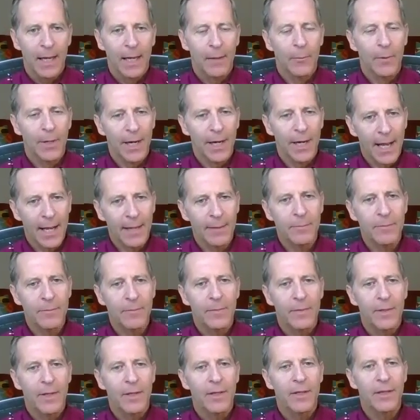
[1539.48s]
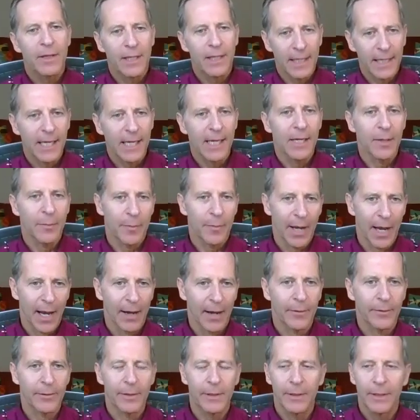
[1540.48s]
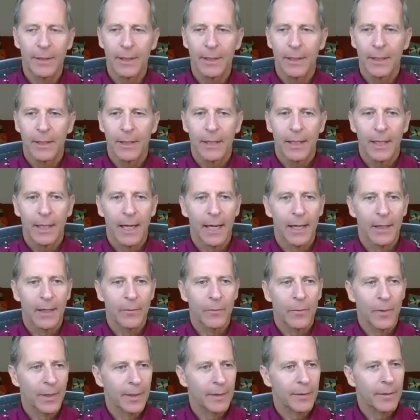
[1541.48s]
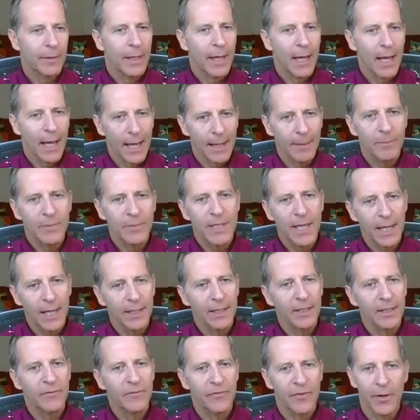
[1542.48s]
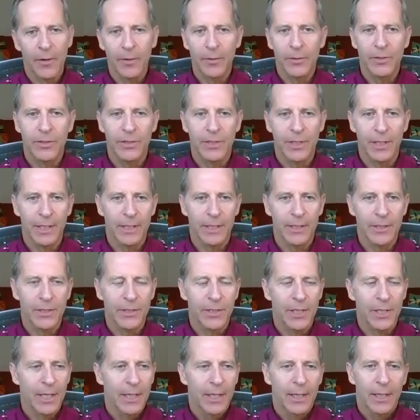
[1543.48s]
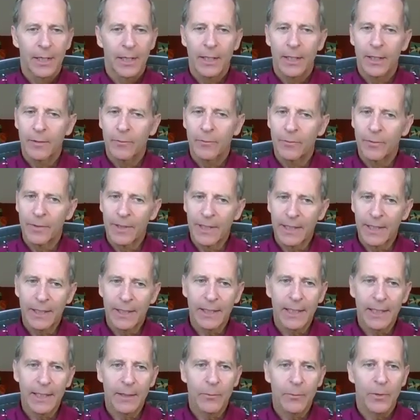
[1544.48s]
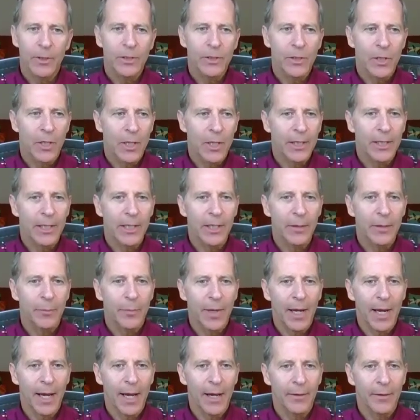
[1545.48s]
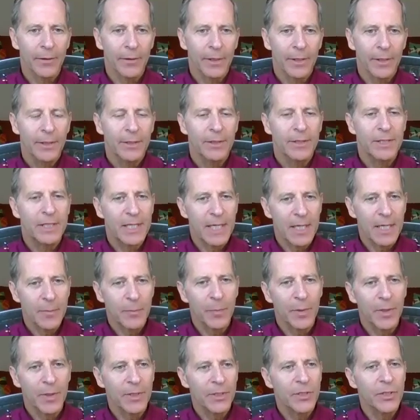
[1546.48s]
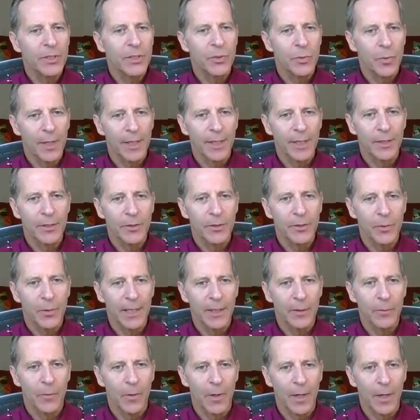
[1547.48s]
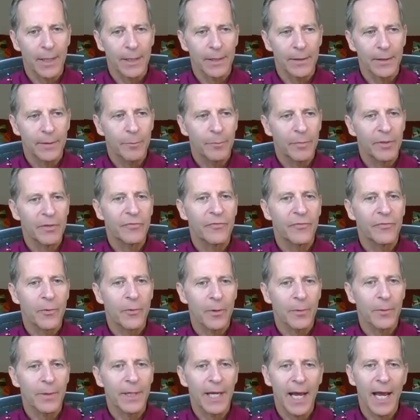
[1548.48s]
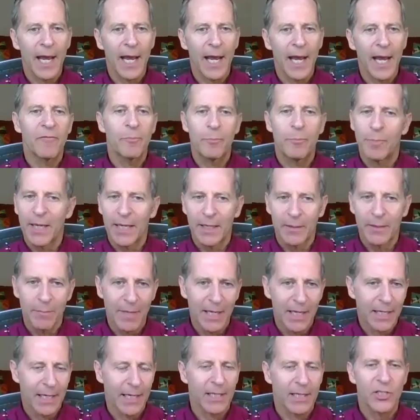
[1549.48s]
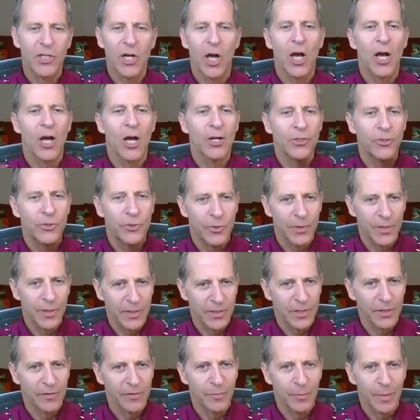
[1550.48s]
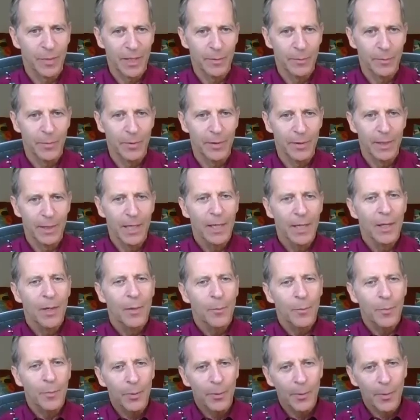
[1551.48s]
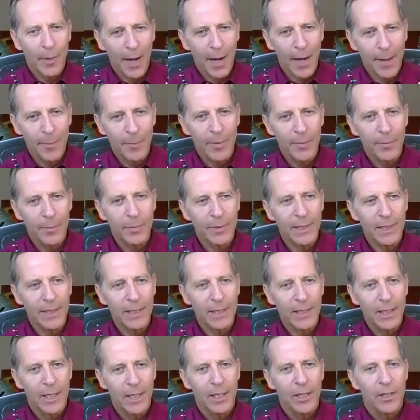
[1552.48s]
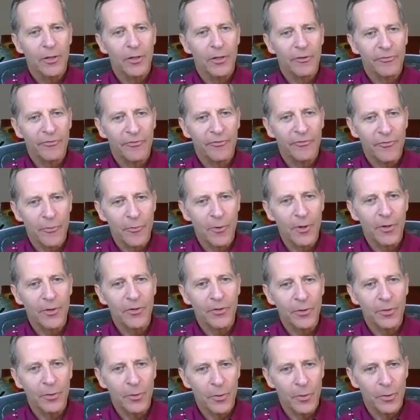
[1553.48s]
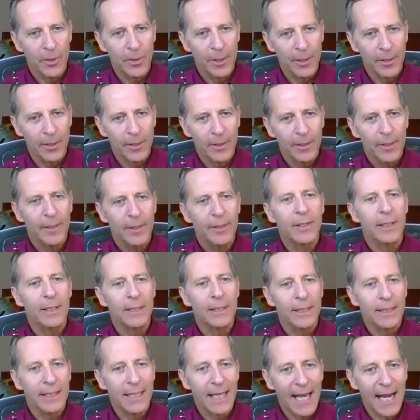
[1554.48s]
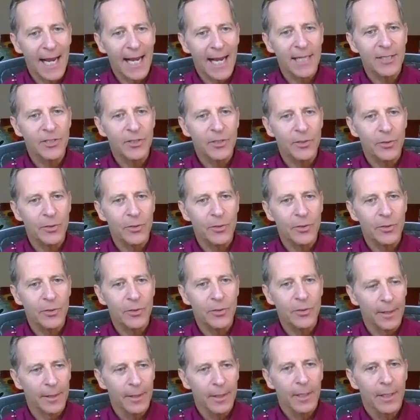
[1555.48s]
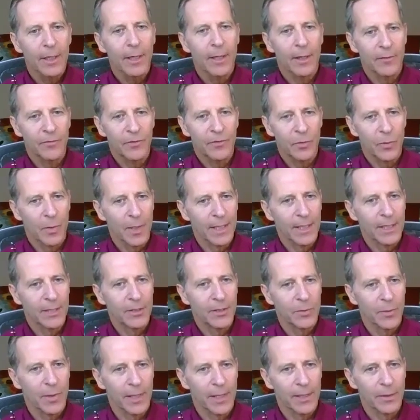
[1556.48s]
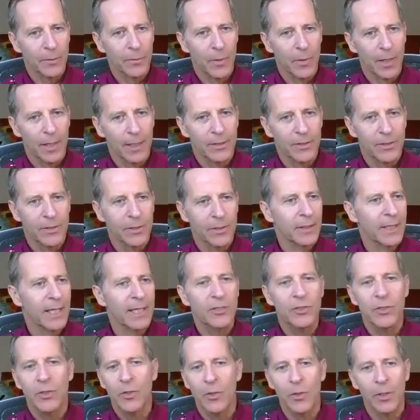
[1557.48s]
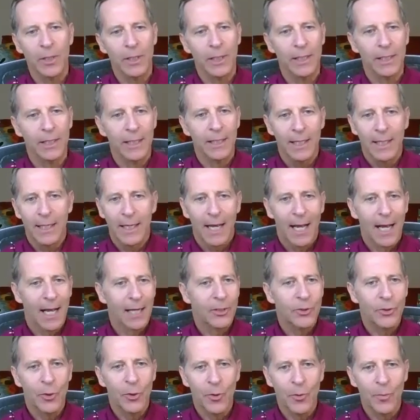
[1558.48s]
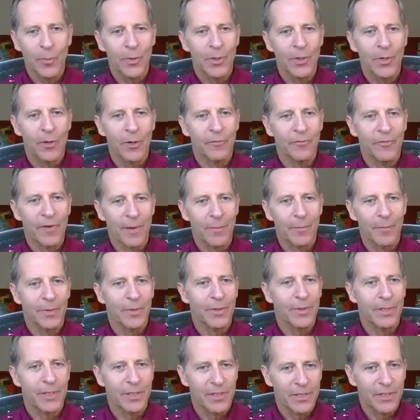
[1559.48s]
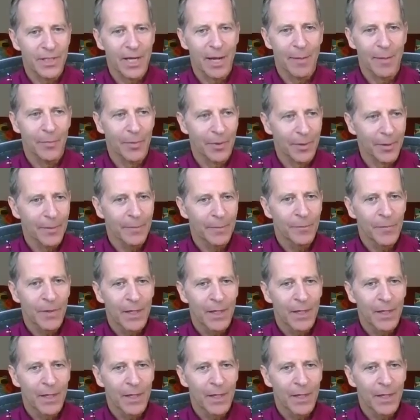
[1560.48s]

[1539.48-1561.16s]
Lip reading: what I'm thinking about and what I'm telling folks is really we're talking about deep into 2021 before we have big meetings, hundreds of people. Probably the fourth quarter, the last quarter of 2021. So let's call it October, November, December